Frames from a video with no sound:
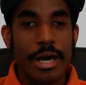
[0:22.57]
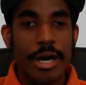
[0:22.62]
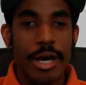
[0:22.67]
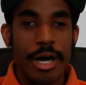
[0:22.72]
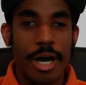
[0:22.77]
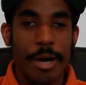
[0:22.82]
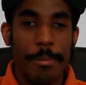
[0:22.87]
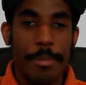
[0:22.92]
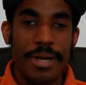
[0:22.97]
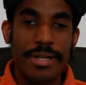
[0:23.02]

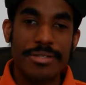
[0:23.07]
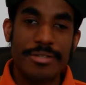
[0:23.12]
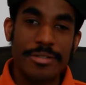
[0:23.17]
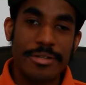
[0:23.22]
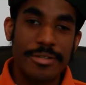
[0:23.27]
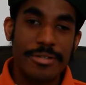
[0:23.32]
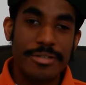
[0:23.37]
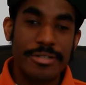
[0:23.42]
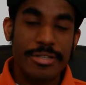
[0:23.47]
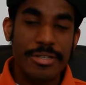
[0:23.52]
Uh,
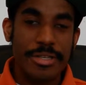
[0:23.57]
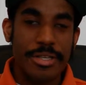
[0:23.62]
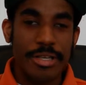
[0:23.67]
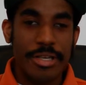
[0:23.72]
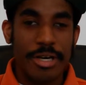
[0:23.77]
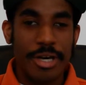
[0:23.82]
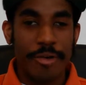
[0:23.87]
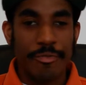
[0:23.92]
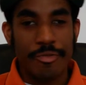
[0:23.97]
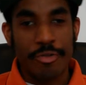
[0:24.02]
ministers
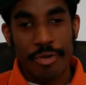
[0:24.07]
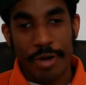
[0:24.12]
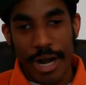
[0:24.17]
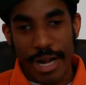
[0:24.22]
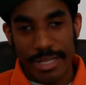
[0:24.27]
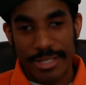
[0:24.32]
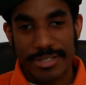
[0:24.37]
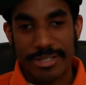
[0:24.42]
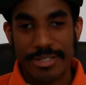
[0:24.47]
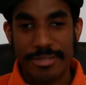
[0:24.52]
of
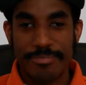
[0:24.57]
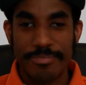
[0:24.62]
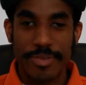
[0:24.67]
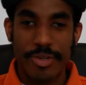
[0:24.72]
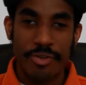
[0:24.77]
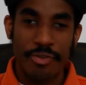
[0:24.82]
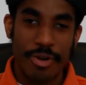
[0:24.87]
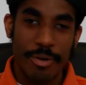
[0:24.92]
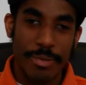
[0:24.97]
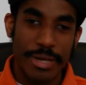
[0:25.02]
Christ.
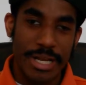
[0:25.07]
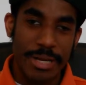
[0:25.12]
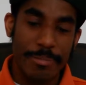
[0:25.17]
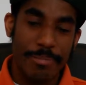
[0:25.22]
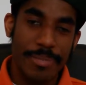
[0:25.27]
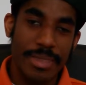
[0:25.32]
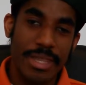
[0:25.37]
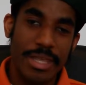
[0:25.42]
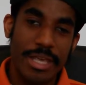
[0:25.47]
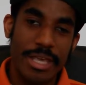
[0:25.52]
You know what I
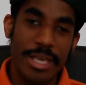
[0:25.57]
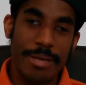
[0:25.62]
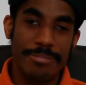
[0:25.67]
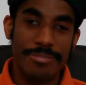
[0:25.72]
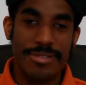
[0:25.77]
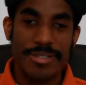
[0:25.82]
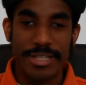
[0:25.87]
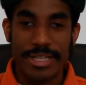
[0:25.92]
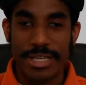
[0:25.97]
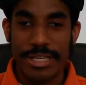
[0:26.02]
mean?
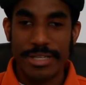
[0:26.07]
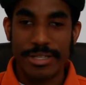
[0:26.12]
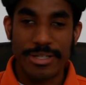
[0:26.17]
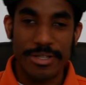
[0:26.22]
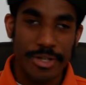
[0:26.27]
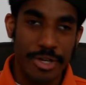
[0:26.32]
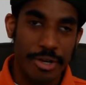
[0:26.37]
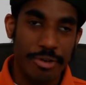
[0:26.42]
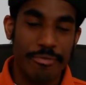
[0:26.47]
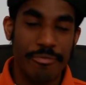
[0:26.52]
MCs,
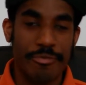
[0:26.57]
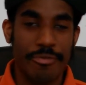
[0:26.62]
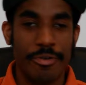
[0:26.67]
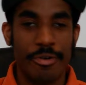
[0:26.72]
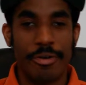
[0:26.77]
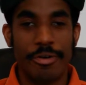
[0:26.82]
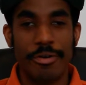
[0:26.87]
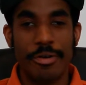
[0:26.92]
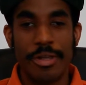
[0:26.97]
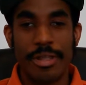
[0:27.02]
you know,
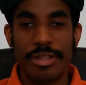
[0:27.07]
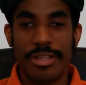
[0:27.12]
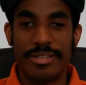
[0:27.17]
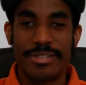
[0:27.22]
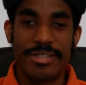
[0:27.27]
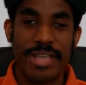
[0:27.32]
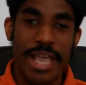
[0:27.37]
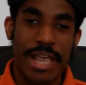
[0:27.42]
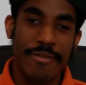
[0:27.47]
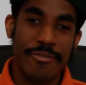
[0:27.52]
for the
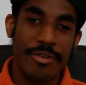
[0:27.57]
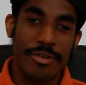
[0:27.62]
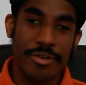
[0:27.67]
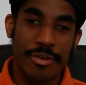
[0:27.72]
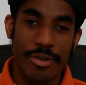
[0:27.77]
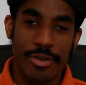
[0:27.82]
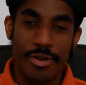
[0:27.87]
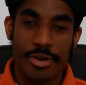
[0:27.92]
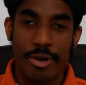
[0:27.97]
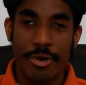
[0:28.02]
Savior,
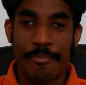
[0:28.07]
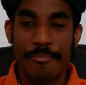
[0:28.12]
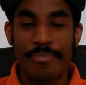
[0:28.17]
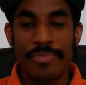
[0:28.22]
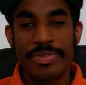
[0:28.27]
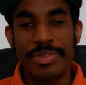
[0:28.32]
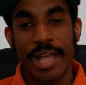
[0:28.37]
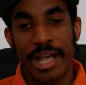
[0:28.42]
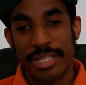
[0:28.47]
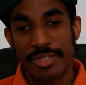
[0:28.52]
you know.
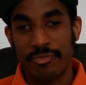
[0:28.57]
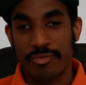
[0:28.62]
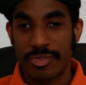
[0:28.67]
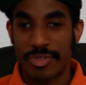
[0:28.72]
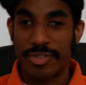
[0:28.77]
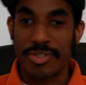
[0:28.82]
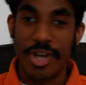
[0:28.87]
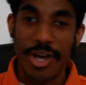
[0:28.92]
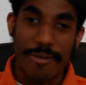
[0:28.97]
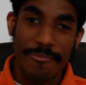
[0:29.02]
That's
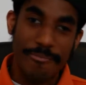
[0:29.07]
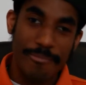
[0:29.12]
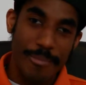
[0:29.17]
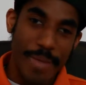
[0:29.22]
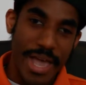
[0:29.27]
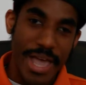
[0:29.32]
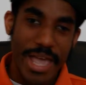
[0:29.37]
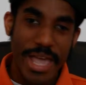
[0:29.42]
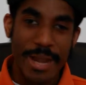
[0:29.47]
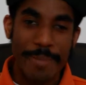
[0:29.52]
what's up,
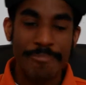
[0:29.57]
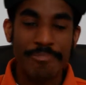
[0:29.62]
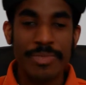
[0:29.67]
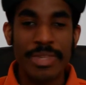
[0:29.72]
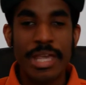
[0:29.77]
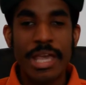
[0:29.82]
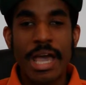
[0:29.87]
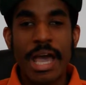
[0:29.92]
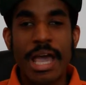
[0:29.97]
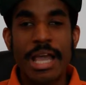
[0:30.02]
man.
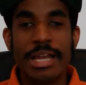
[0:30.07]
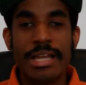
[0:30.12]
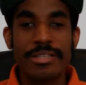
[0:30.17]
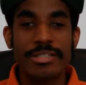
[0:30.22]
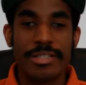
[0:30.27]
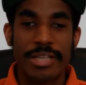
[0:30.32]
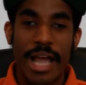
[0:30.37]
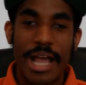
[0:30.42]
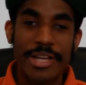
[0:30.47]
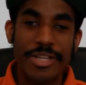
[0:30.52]
Hey,
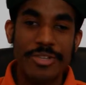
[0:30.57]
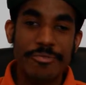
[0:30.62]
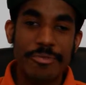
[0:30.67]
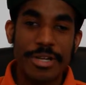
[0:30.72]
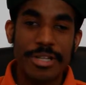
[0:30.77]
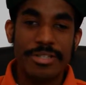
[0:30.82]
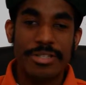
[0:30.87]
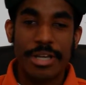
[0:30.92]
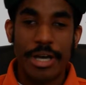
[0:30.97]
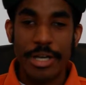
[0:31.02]
listen, I just
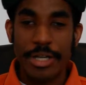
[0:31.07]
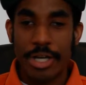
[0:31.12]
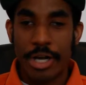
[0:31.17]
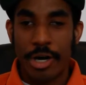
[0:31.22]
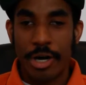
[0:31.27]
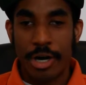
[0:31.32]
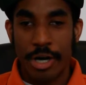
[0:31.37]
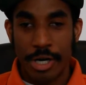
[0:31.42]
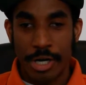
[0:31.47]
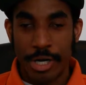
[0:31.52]
want to tell
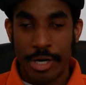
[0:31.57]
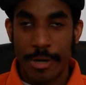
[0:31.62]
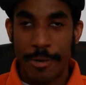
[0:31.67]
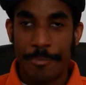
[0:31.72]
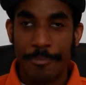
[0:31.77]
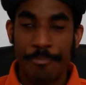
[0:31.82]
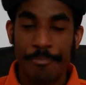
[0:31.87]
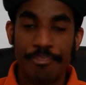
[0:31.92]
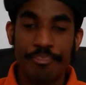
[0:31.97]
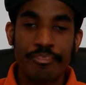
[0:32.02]
y'all,
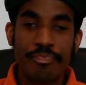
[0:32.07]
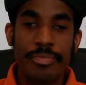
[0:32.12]
um,